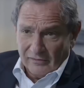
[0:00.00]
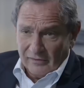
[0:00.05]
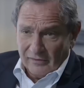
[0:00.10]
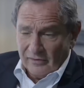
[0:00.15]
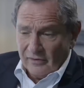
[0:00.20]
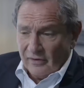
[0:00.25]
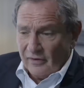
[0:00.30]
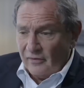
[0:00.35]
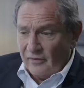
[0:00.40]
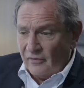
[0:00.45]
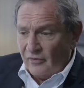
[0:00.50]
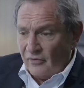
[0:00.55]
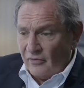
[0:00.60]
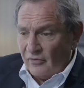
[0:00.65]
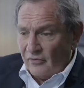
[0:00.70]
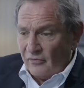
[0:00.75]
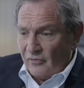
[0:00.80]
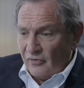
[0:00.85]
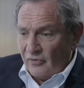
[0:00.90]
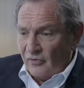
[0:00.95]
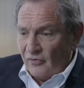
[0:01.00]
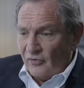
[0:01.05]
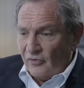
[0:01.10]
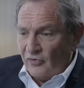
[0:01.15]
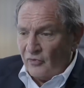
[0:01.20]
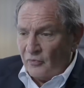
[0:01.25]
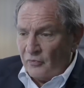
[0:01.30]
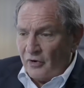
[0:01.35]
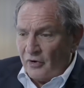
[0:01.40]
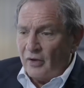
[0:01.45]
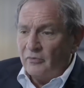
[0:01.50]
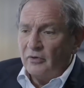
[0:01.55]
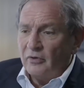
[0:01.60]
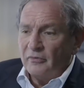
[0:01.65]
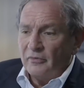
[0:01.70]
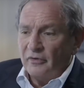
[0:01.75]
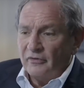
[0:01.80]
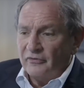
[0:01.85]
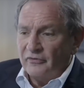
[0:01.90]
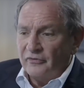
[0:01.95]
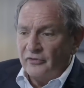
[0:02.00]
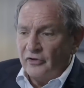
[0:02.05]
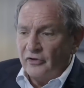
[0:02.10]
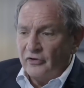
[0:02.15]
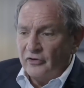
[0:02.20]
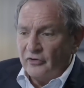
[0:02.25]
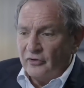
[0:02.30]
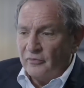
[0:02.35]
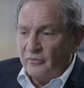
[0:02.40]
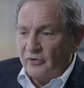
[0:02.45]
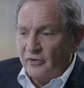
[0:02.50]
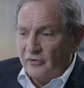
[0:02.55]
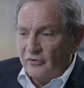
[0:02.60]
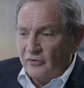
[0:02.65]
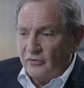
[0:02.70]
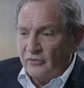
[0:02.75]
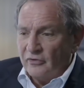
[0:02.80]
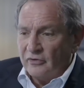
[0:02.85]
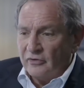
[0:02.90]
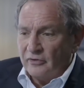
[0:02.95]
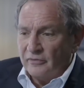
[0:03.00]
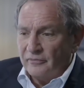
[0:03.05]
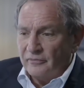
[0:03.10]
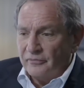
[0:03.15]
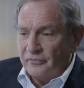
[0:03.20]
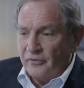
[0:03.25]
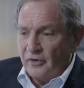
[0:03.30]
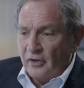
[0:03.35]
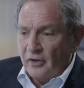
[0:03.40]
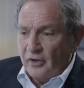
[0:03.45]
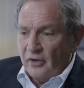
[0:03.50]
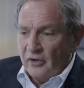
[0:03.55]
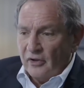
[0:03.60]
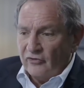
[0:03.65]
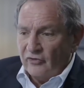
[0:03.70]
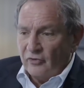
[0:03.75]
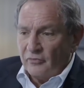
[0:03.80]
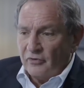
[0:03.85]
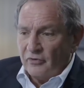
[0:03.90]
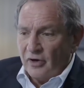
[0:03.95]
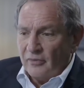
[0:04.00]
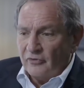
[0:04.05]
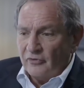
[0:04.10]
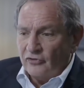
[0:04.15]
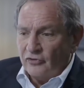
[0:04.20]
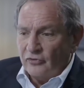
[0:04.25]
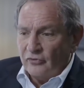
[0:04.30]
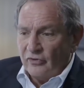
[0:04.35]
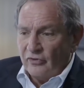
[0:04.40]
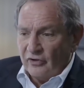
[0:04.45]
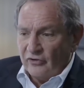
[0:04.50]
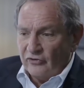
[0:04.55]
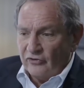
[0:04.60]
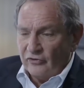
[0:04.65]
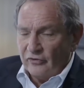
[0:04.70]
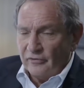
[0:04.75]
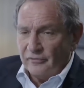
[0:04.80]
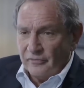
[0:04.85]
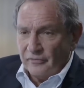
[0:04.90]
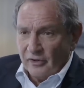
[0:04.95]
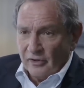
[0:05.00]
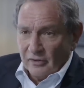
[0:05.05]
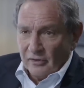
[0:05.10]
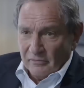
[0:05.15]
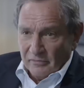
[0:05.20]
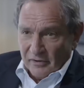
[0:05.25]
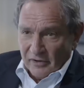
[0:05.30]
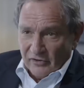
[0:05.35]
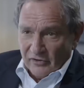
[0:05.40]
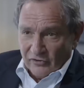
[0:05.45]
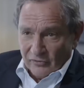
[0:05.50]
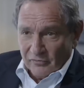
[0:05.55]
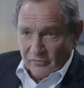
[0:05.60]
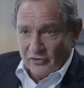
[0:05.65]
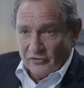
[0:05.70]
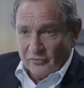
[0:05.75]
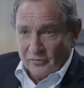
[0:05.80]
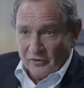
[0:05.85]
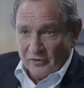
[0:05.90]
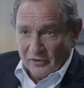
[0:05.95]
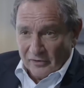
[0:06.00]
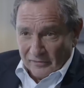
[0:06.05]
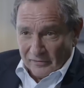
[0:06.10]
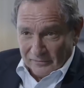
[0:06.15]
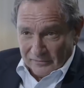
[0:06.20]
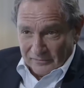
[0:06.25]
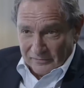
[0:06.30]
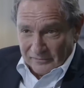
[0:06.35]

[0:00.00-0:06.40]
I mean, the problem of the European Union is that it promised two things: peace and prosperity.